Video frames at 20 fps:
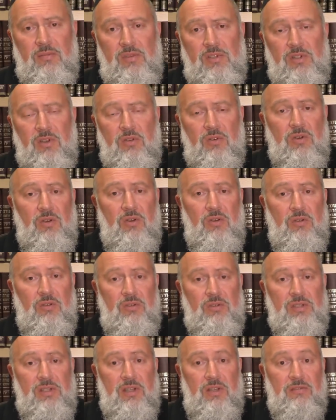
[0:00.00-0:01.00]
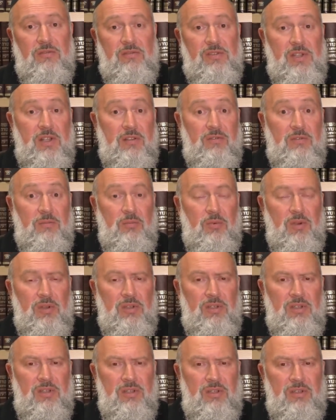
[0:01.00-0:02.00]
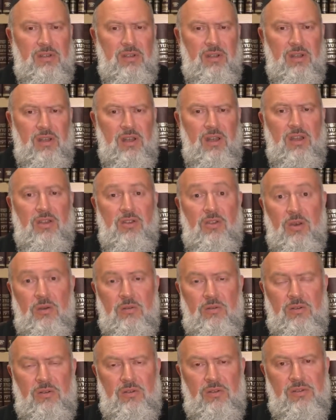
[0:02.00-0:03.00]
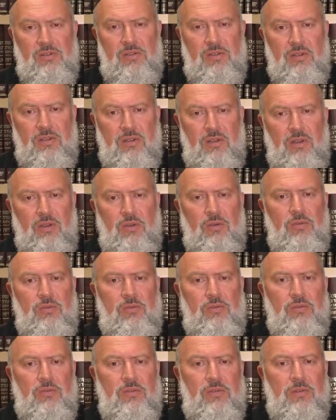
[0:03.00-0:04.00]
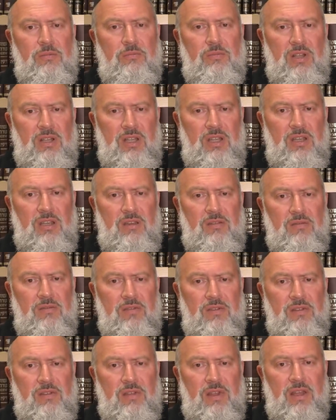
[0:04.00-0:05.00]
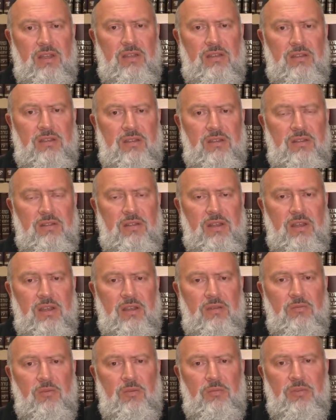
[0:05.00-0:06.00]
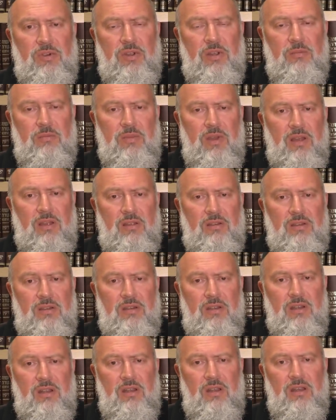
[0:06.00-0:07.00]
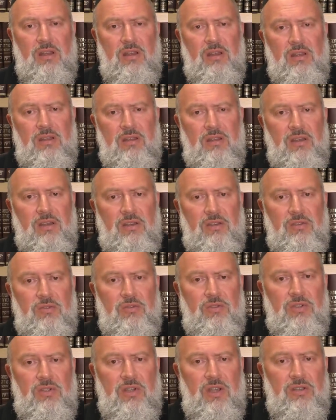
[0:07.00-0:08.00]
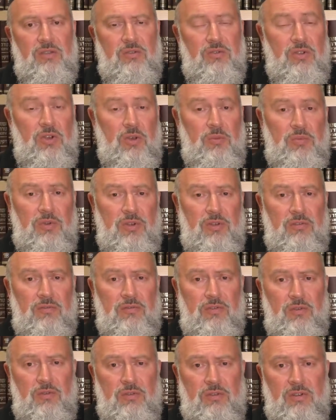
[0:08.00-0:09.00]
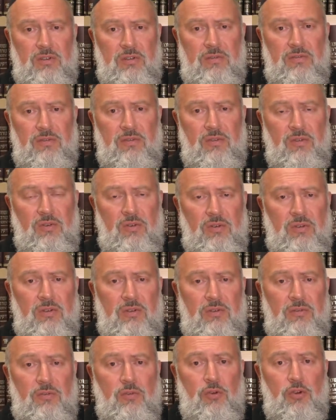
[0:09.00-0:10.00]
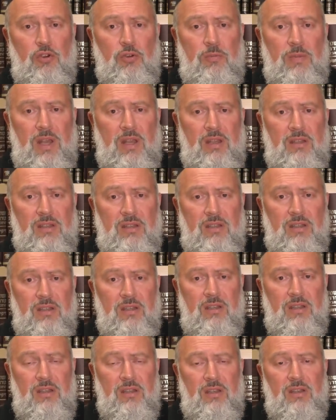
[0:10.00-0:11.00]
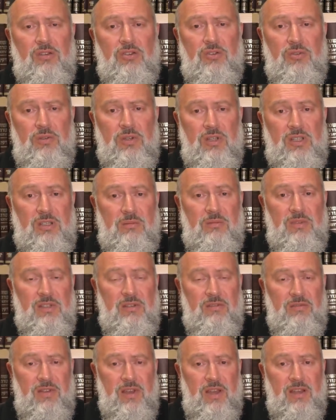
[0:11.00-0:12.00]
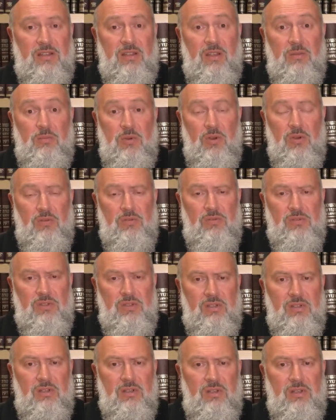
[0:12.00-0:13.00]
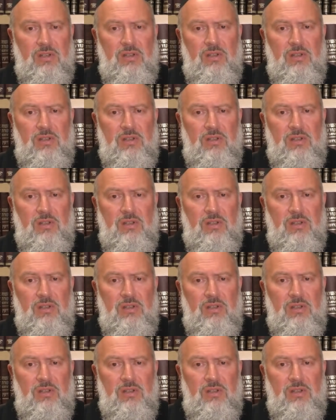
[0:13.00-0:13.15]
so-called self-appointed know-alls who believe that they will bring about a utopian future for humanity. Judaism is in fact opposed